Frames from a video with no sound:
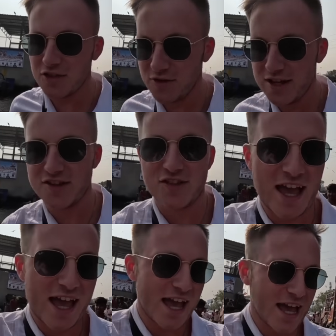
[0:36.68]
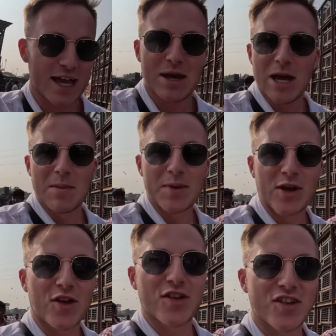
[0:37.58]
other reason. They're here
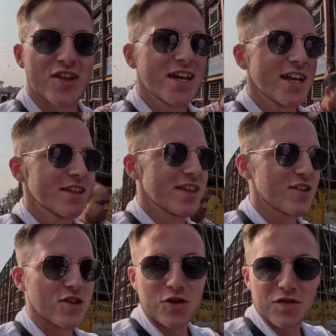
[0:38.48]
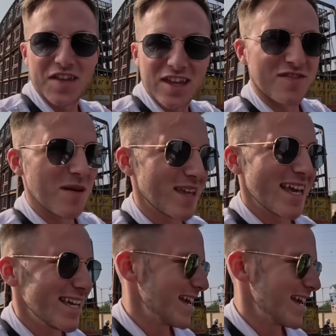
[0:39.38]
because there's lots of things for them to eat